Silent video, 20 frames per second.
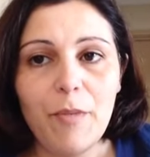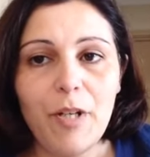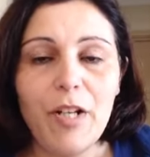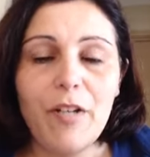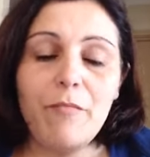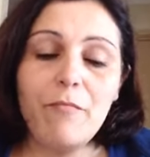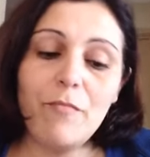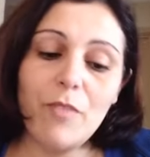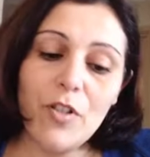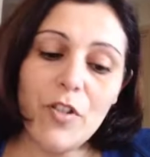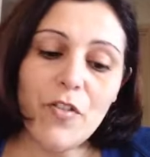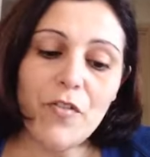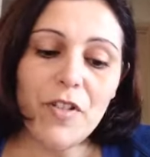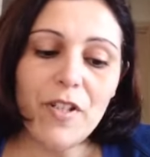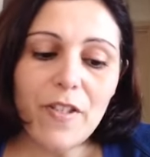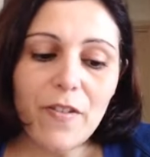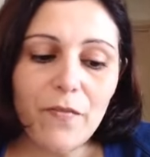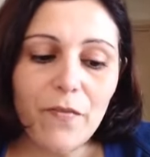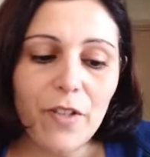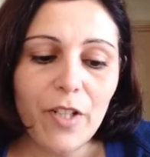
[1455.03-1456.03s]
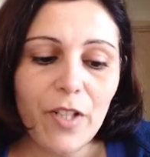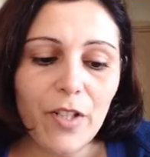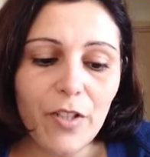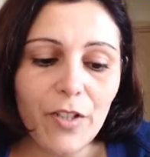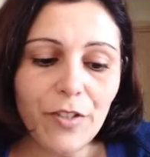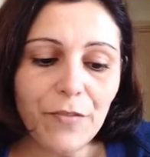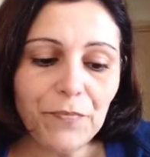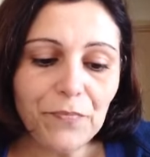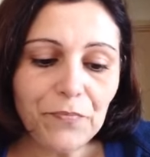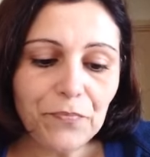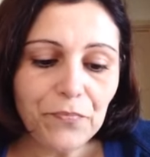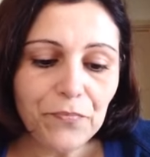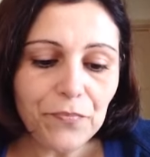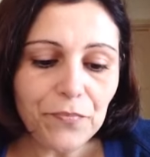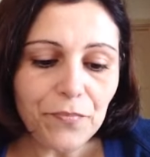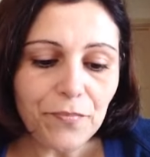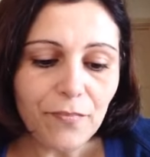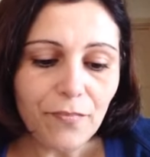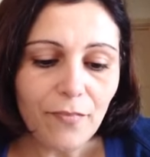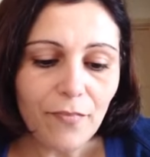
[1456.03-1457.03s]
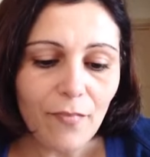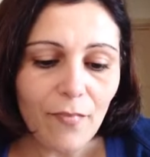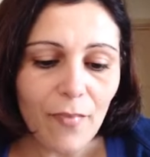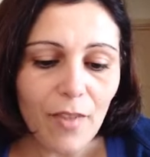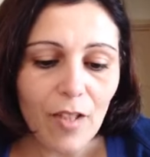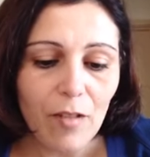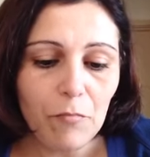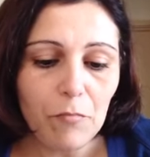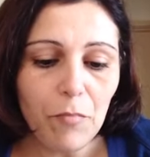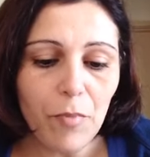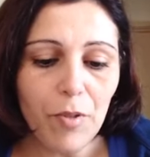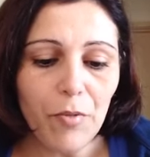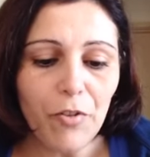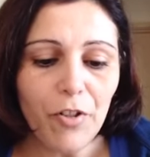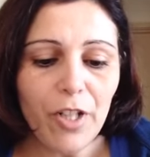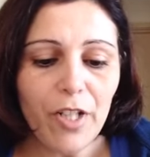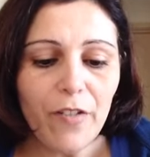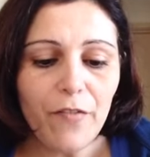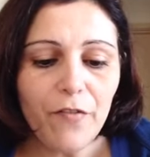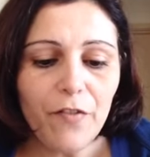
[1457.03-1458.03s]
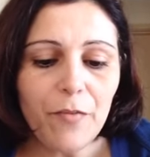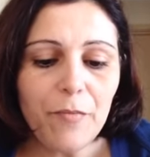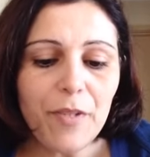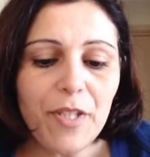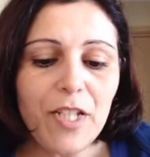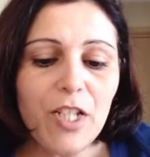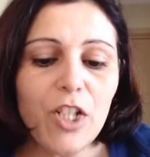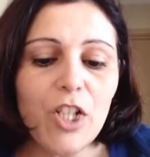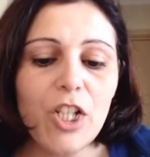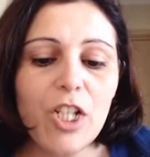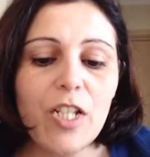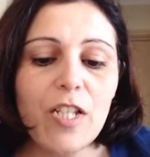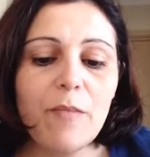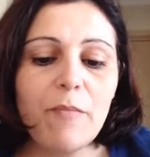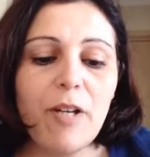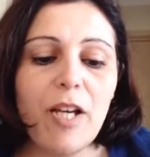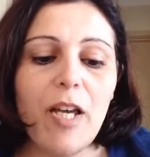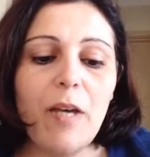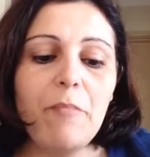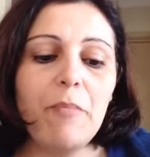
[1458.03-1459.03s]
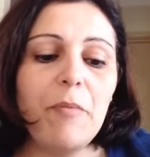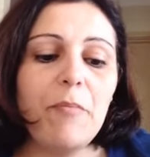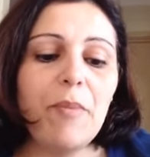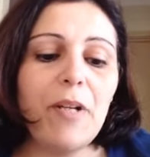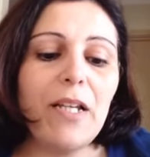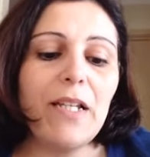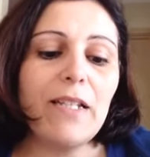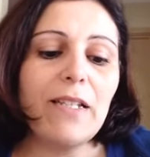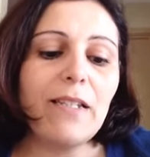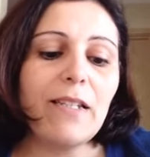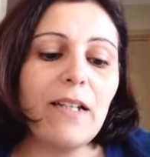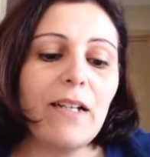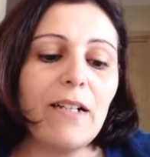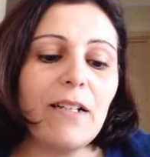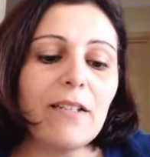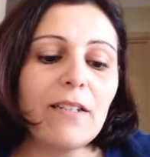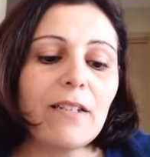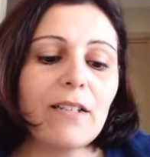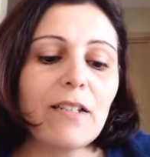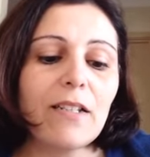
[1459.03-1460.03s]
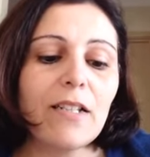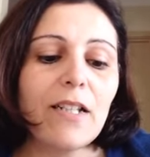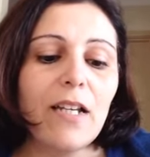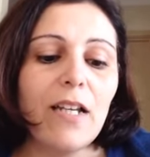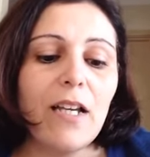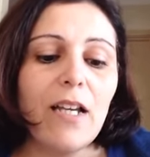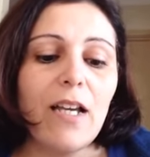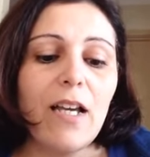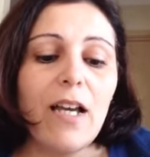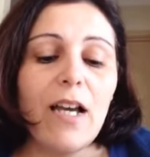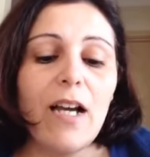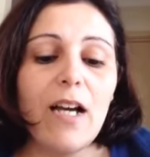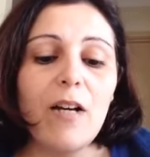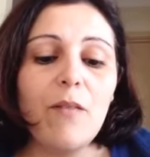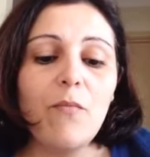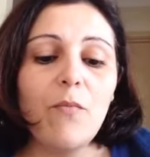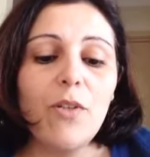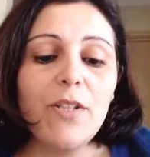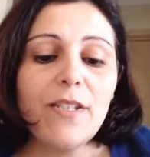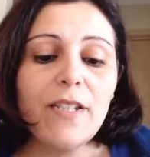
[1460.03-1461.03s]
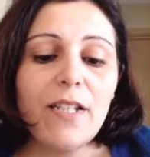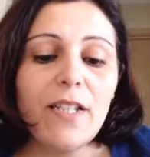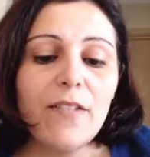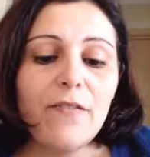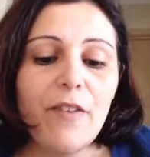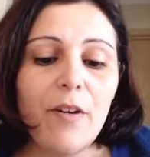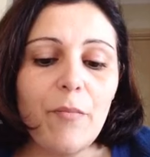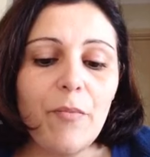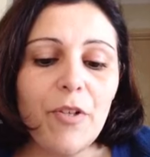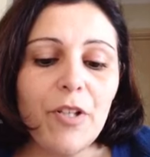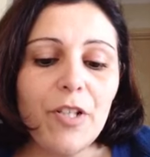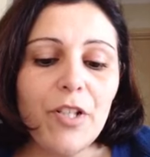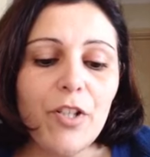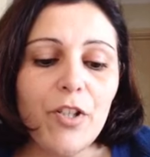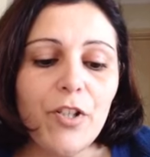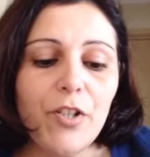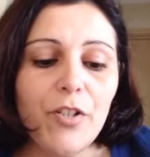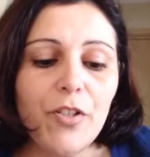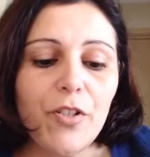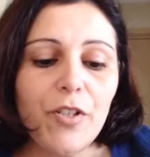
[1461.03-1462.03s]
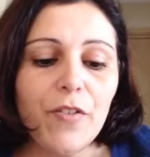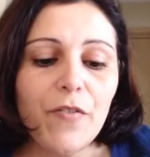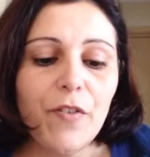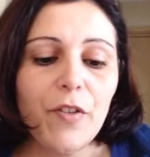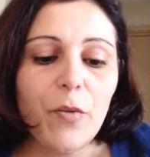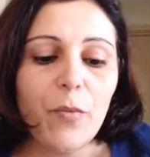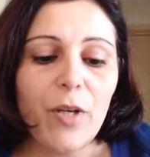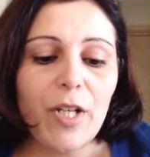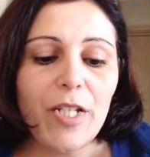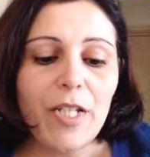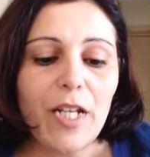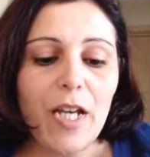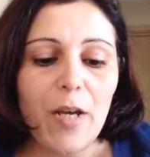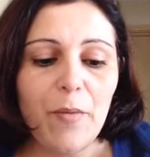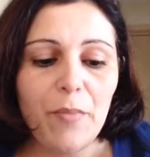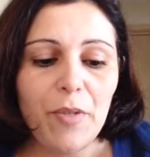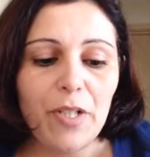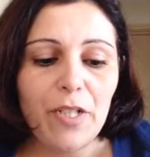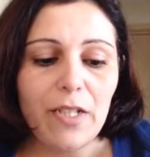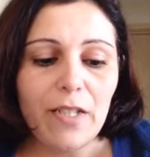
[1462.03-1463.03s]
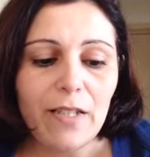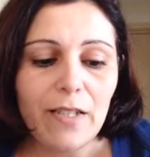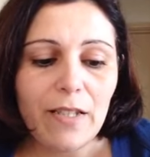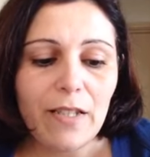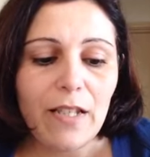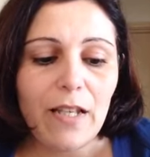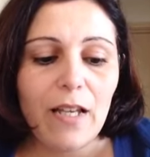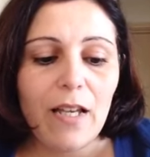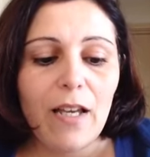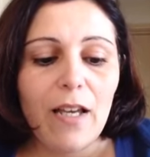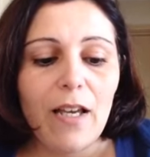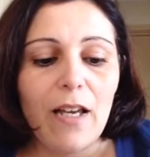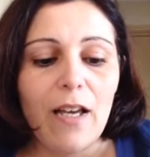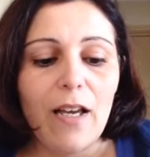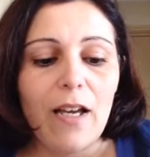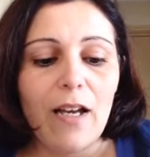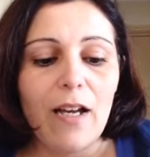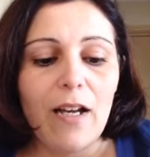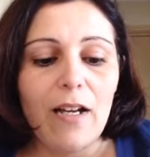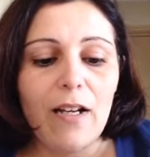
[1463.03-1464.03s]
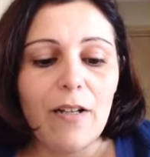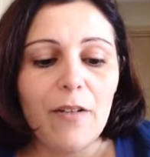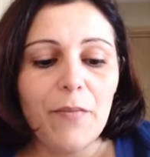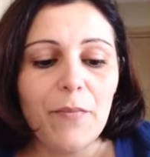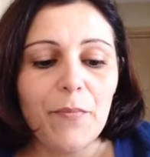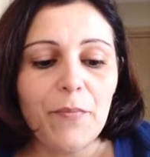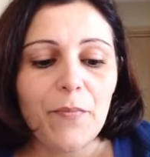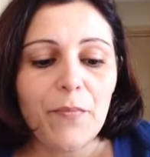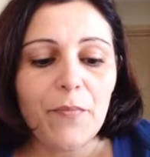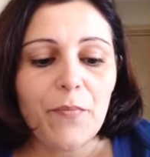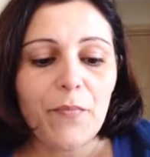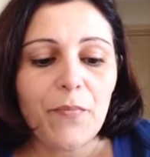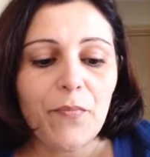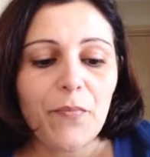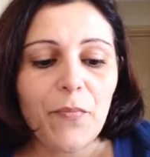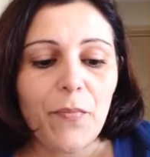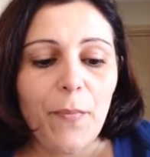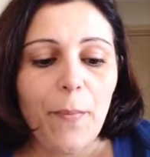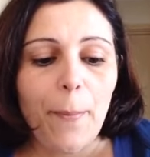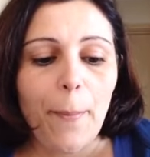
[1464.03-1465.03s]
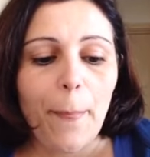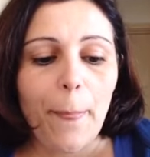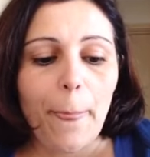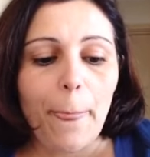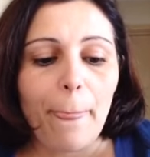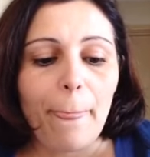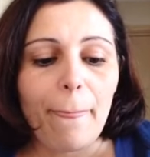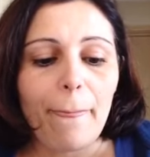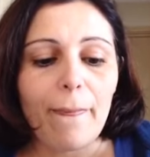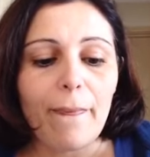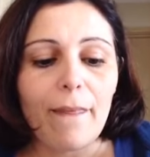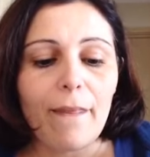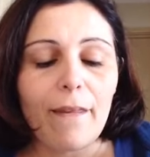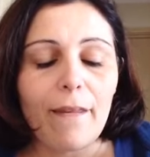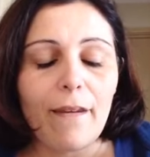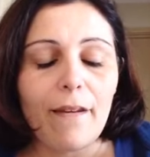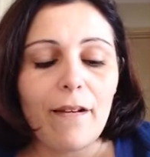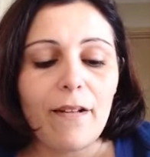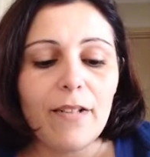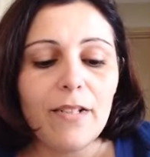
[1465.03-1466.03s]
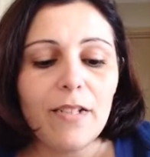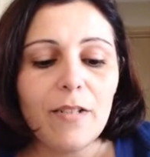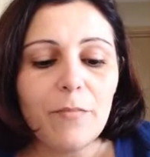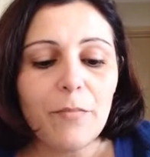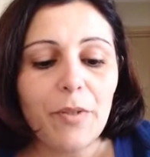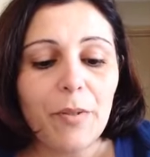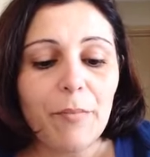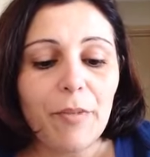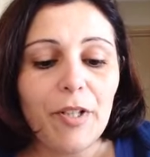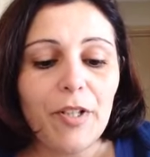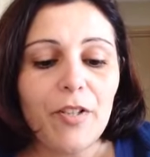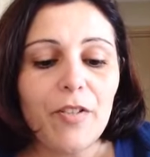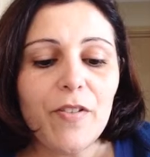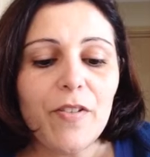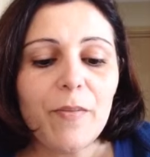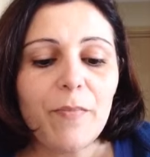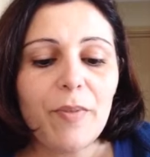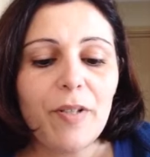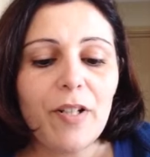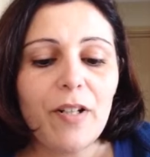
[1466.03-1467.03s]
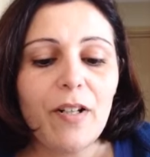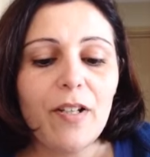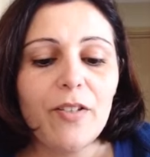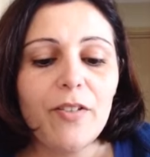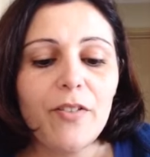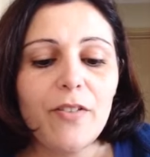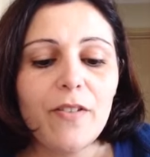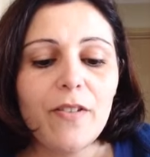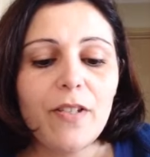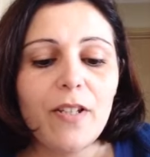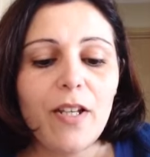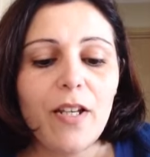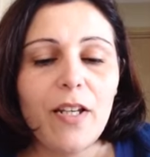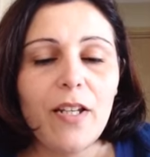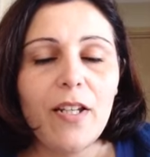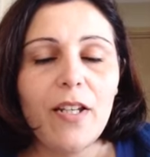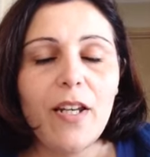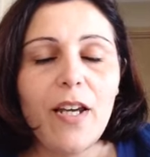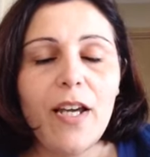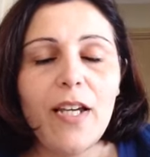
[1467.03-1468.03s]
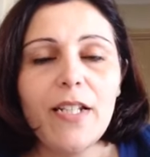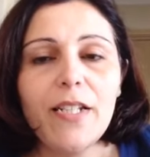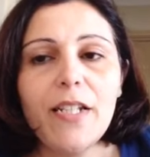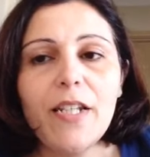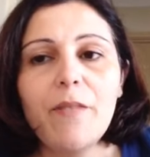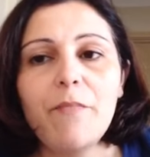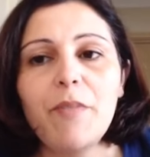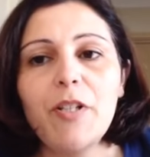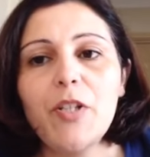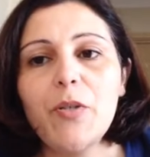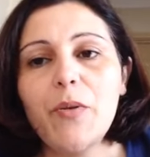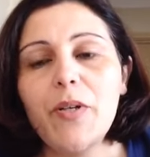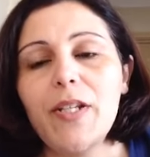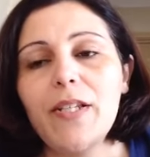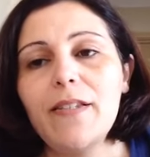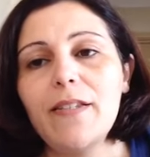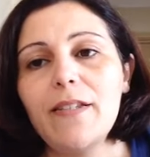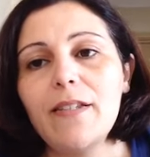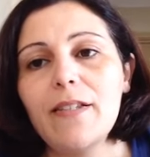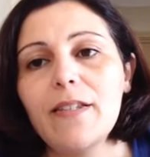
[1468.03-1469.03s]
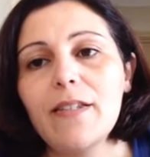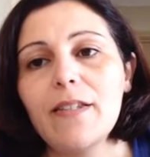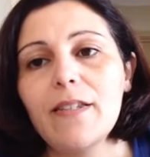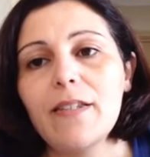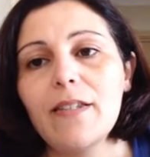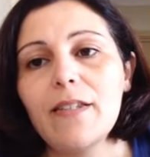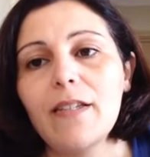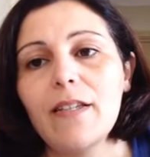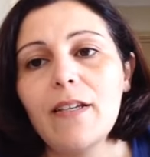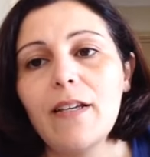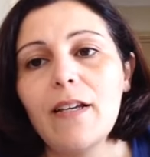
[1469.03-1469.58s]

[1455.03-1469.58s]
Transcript: most recent video, Marie from Stitching Is My Happy Place asked, what size fabric did you use for the Way to Happiness? I didn't bring my notes, but I used an 18 by 26